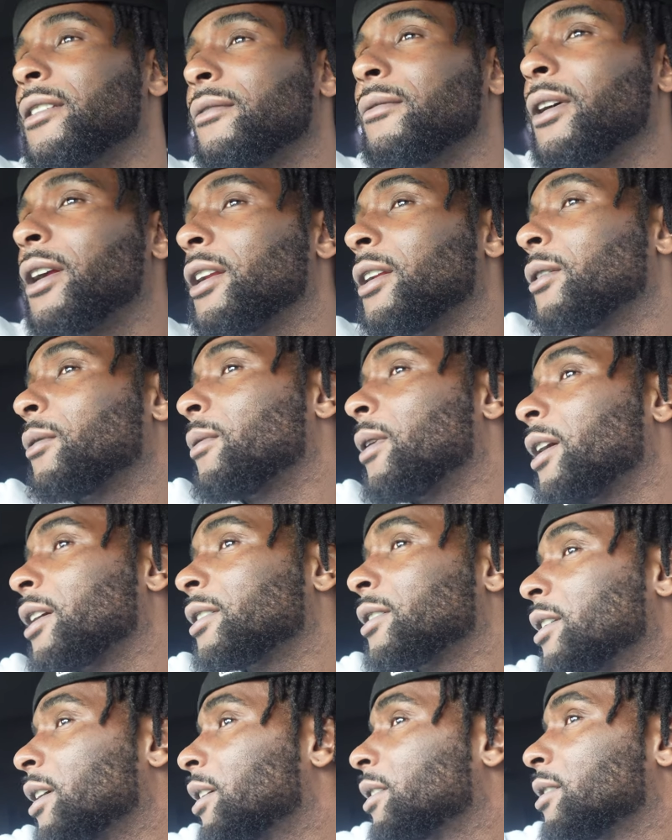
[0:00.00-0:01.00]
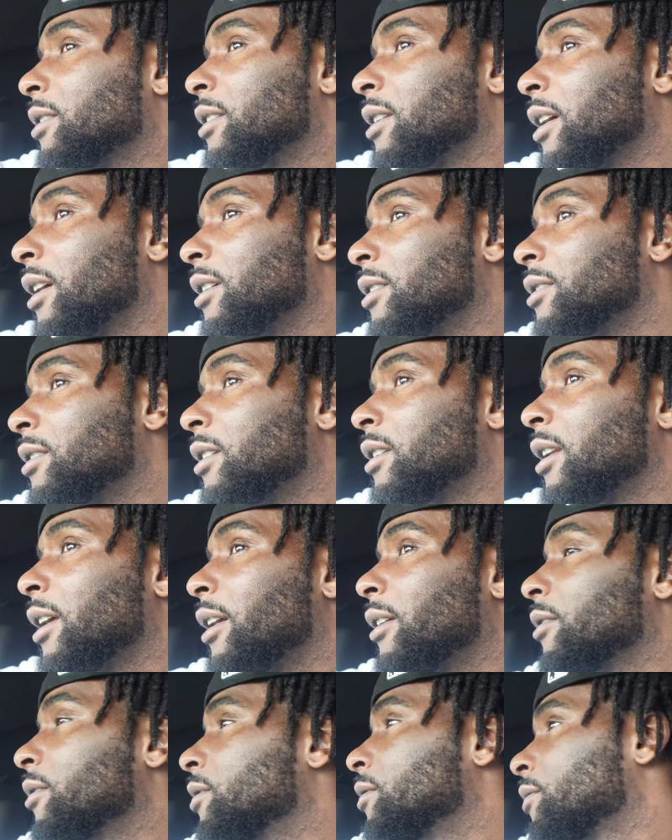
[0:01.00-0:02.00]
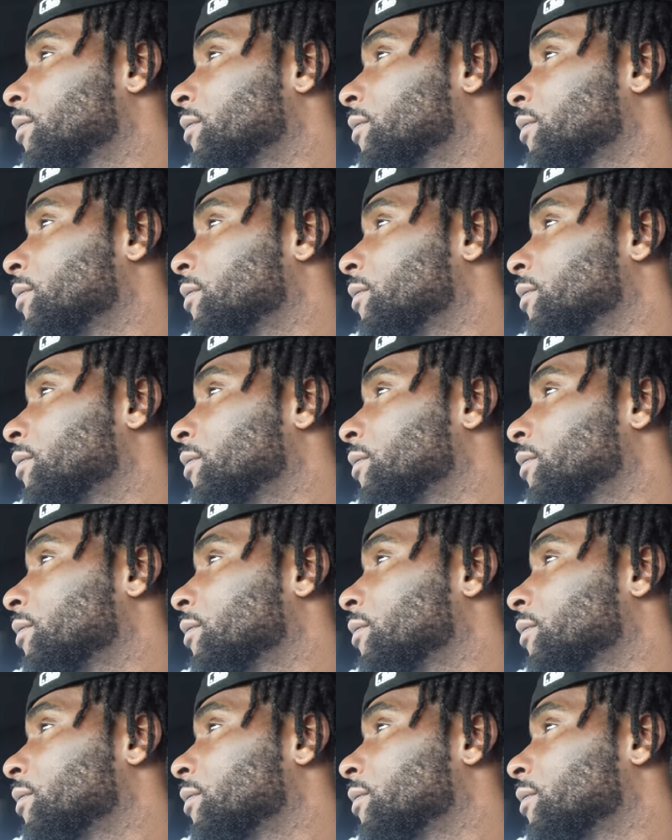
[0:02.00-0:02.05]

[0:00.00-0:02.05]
Ready to watch that tonight. Chill out.